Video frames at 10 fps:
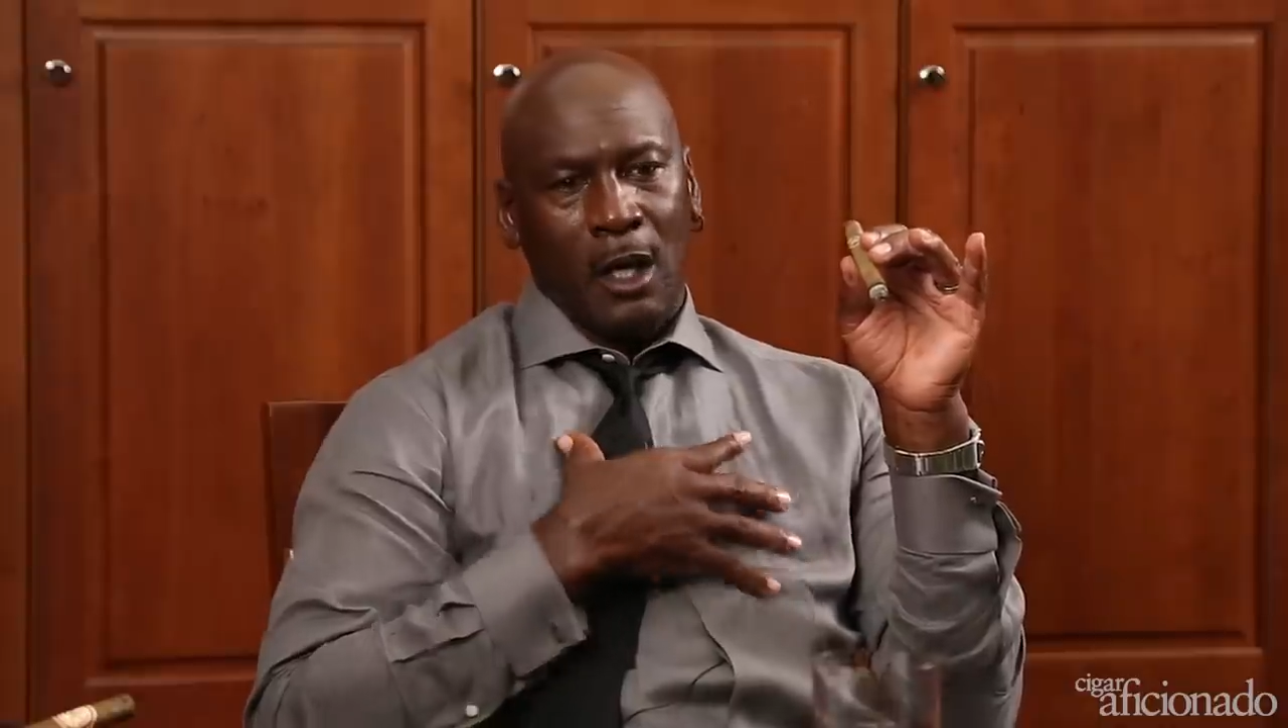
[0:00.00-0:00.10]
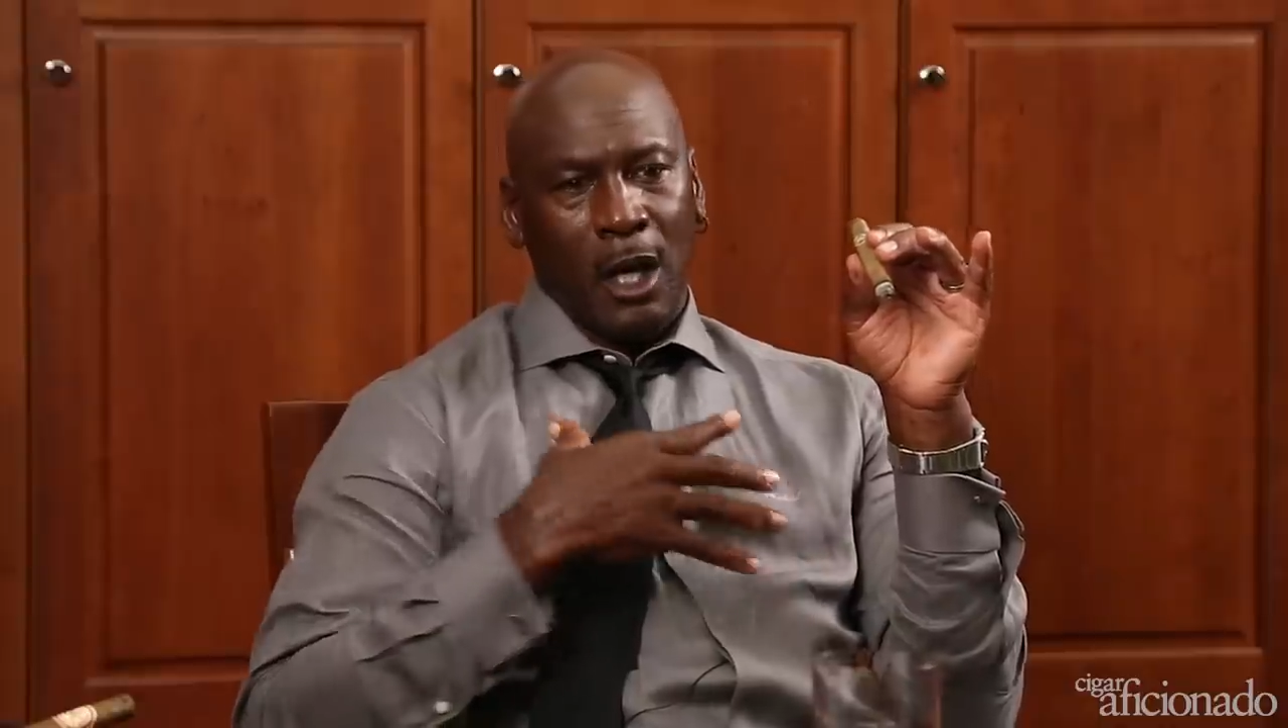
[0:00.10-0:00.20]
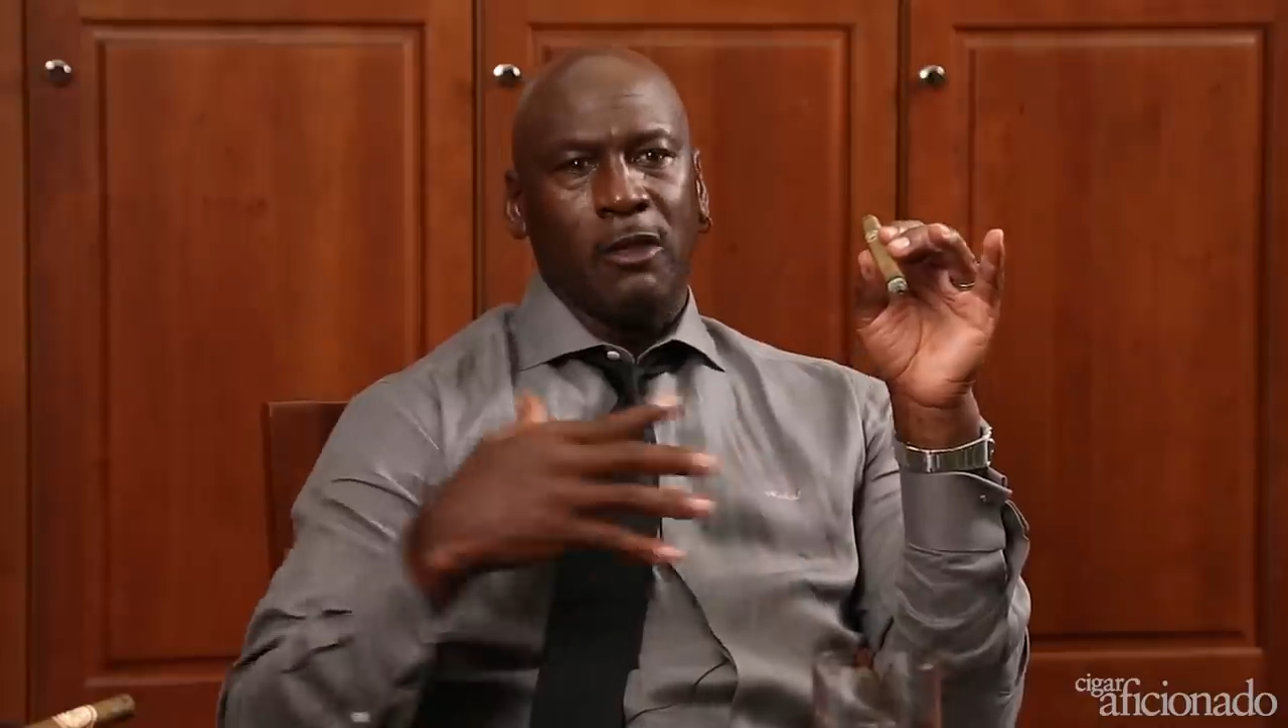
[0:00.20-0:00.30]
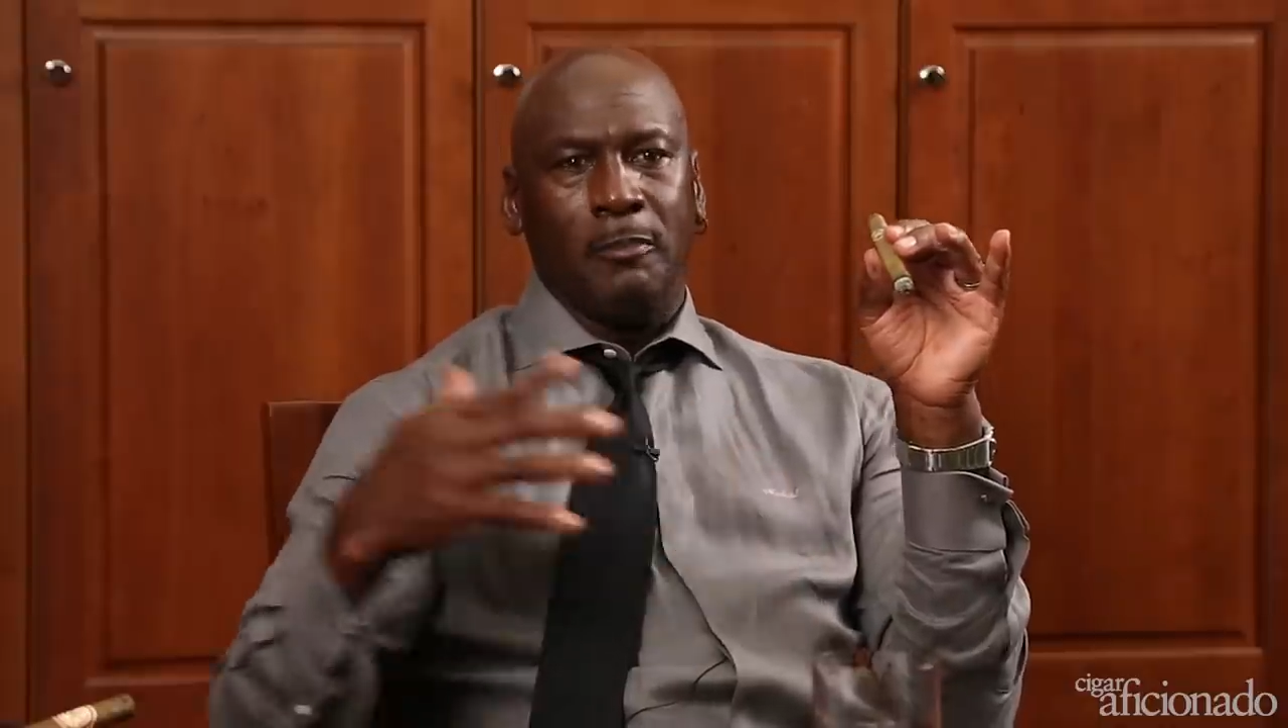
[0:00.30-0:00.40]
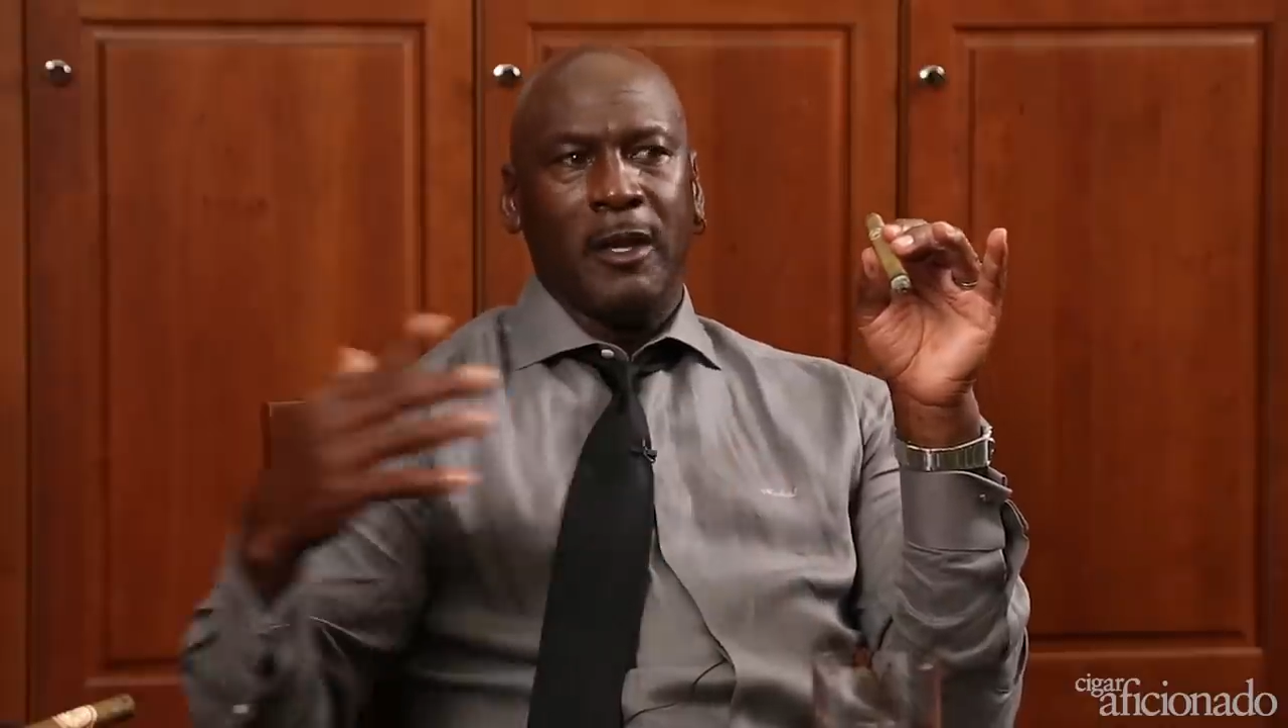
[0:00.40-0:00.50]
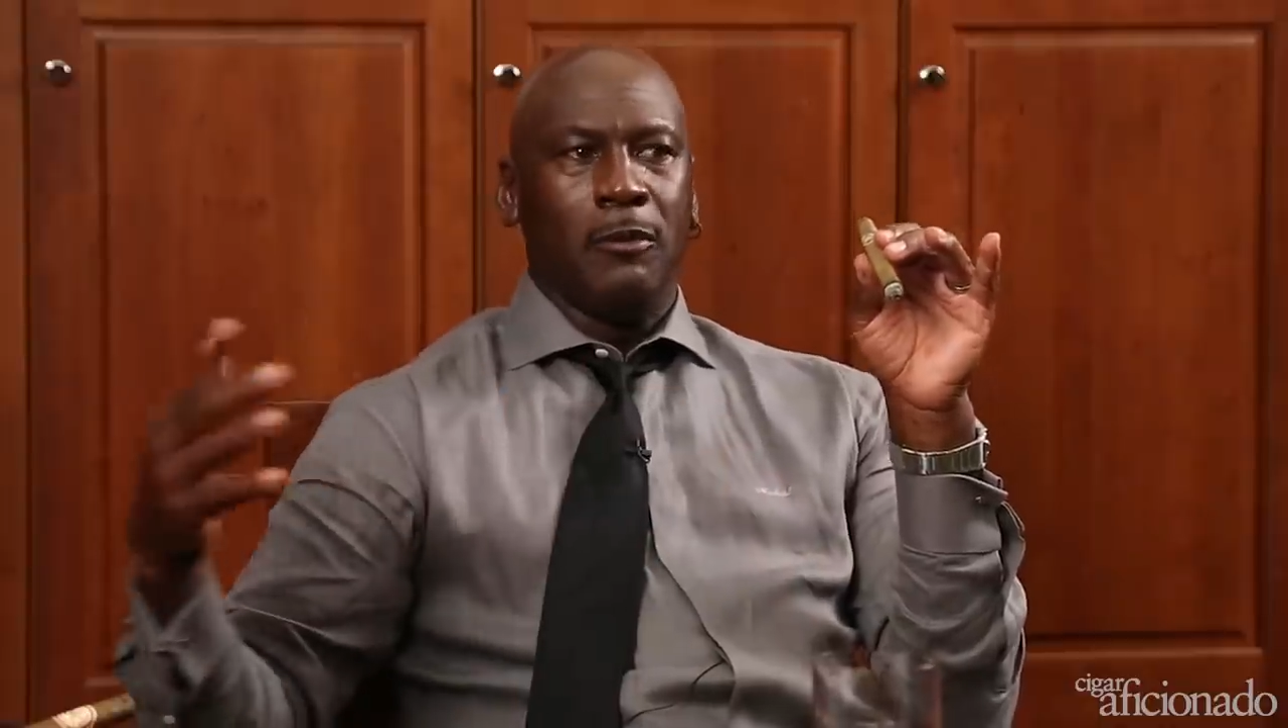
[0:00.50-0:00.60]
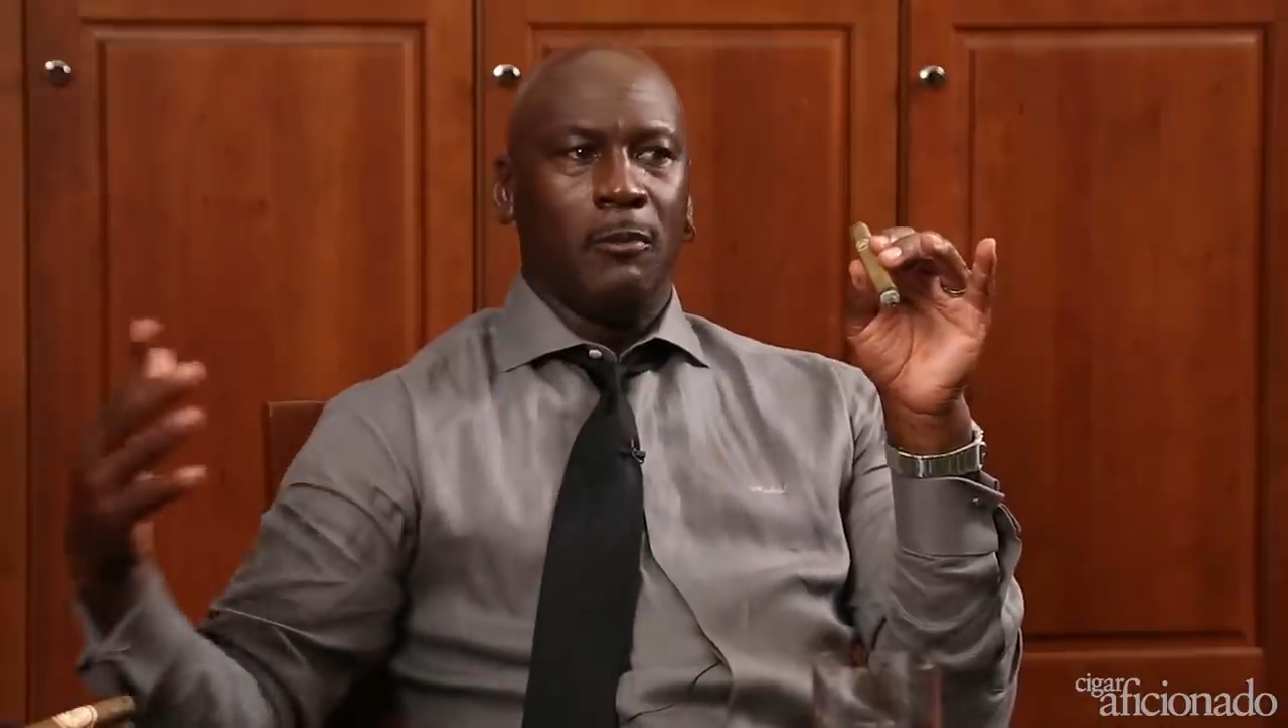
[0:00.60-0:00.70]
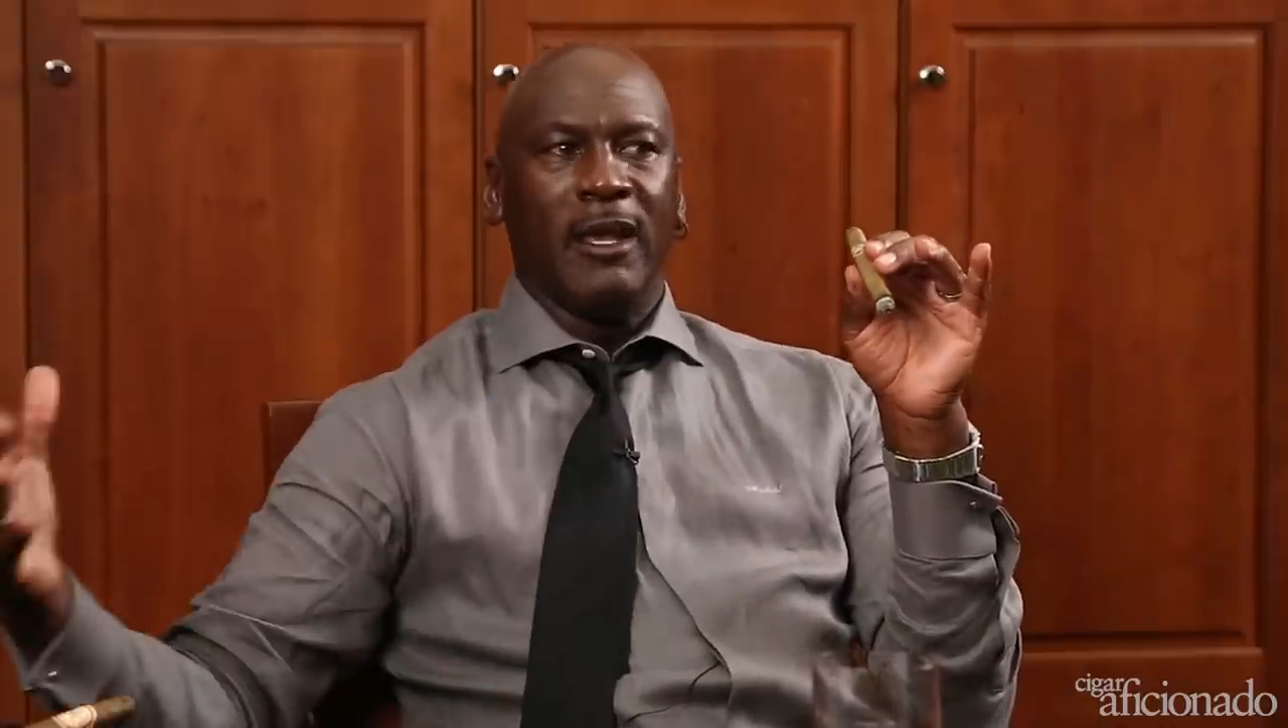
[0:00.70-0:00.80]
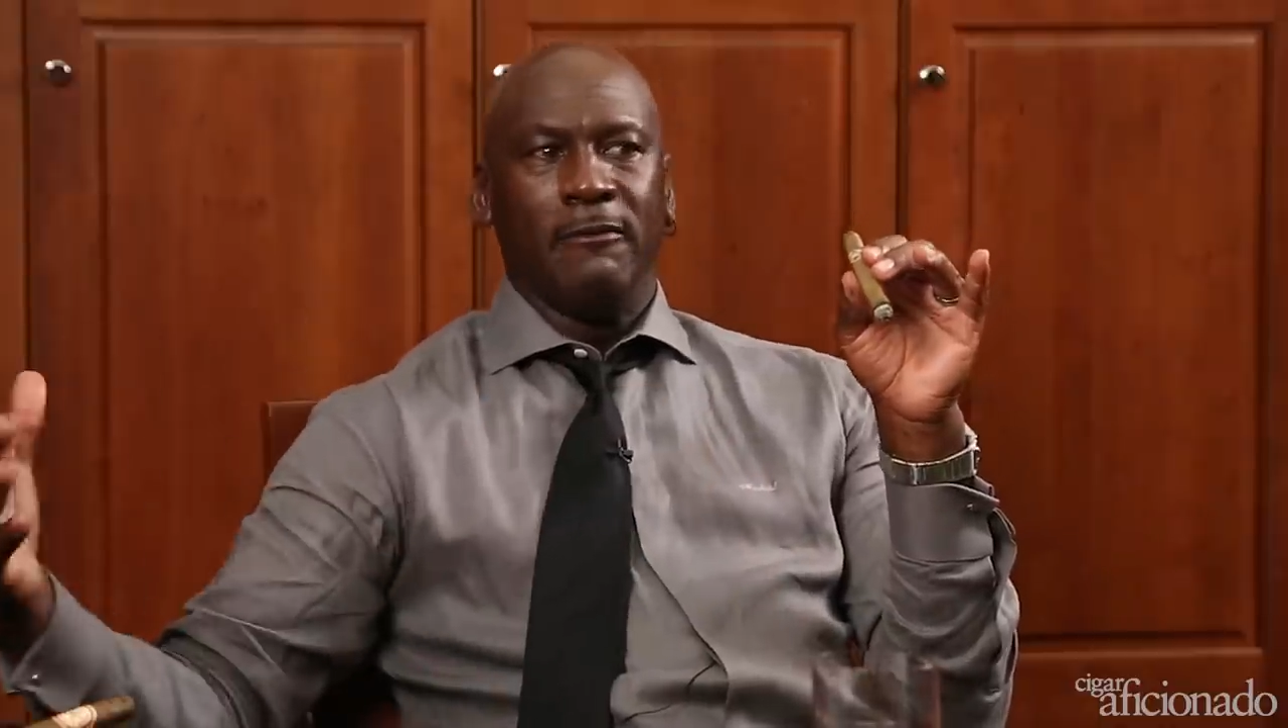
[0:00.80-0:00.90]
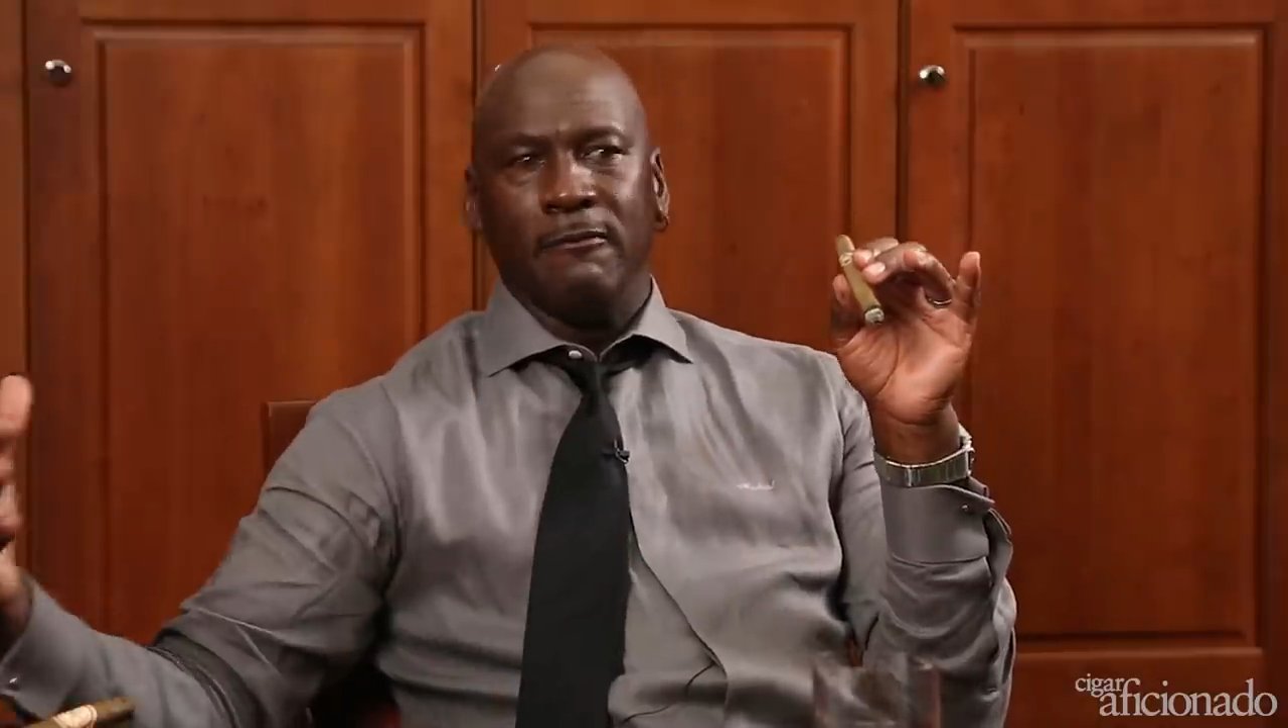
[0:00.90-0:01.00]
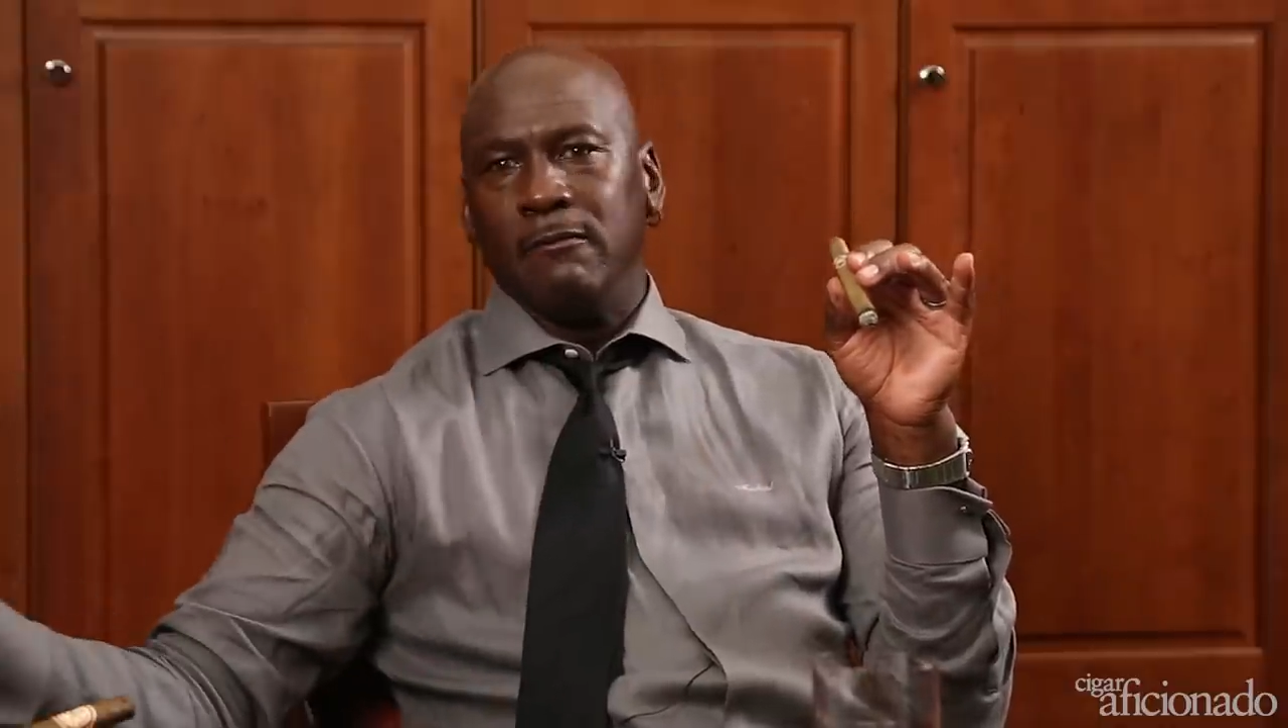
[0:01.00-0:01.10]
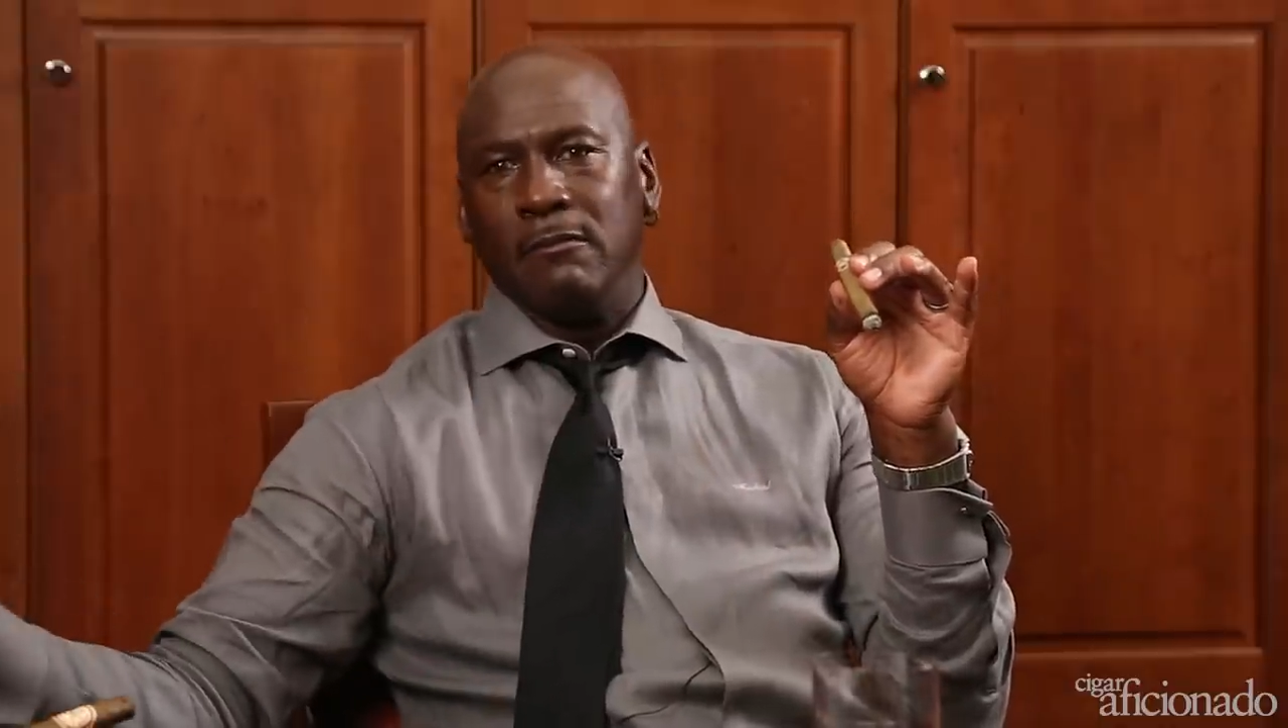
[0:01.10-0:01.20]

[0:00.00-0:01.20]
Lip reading: other people may